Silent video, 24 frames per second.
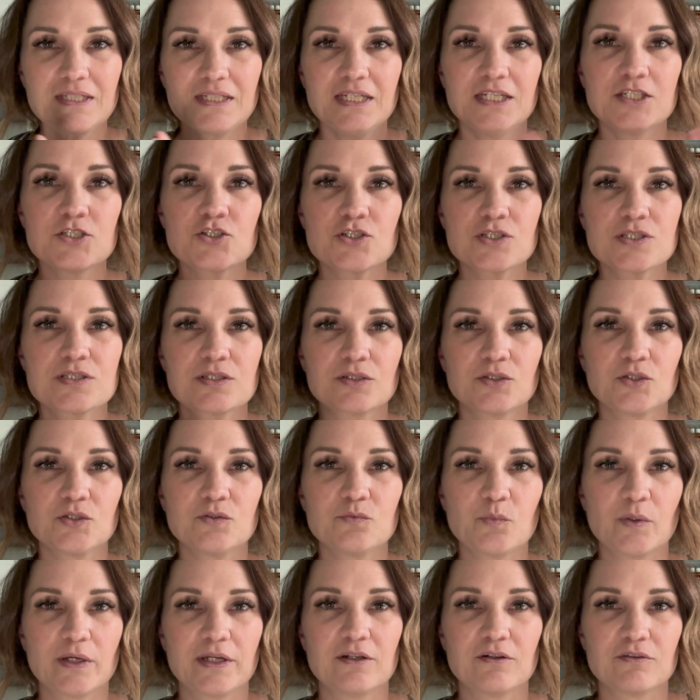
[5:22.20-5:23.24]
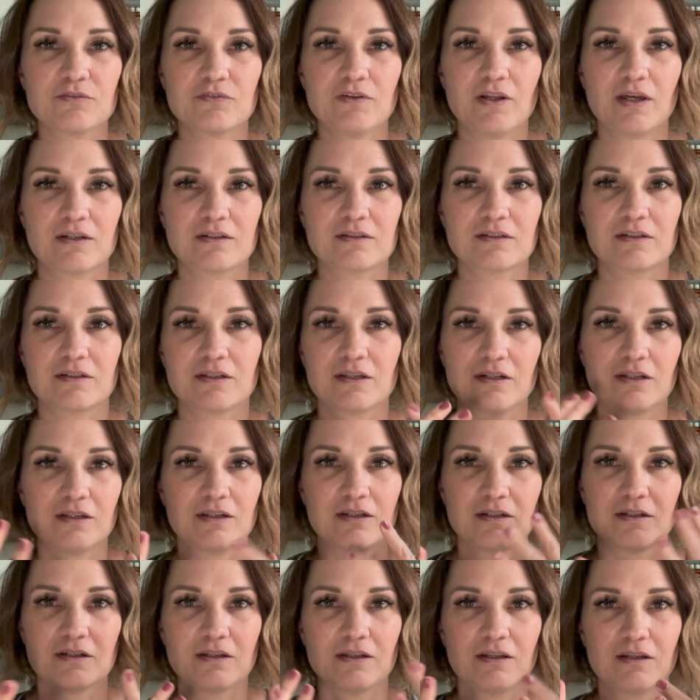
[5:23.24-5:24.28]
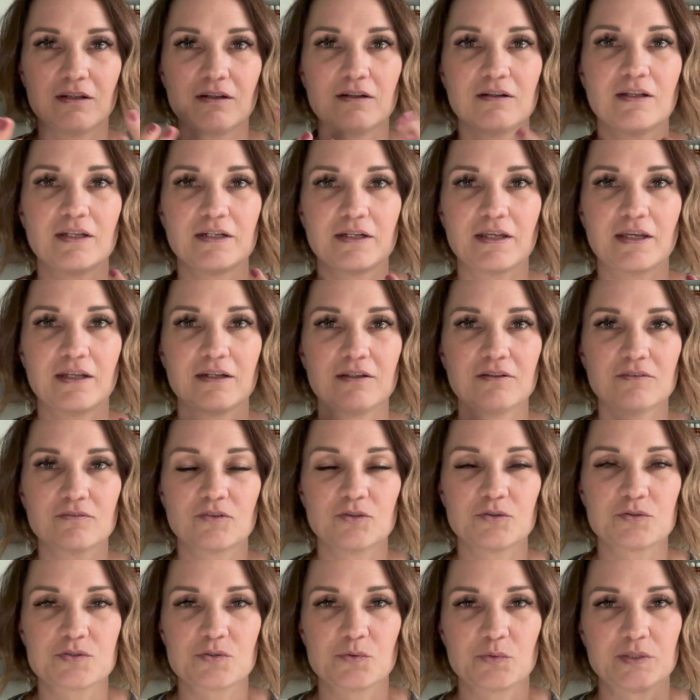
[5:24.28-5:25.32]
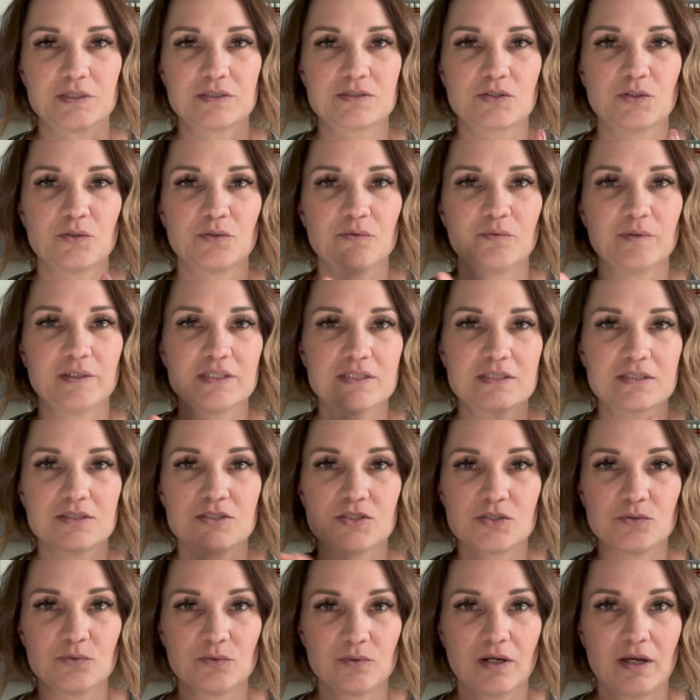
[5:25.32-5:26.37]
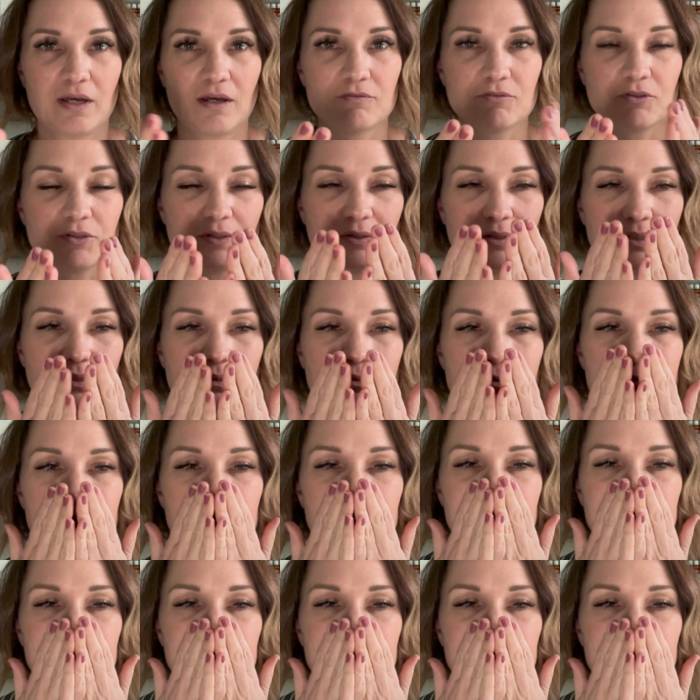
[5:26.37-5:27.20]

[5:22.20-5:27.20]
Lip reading: it's just a good way of not letting any of those oils go to waste that you have on your hands.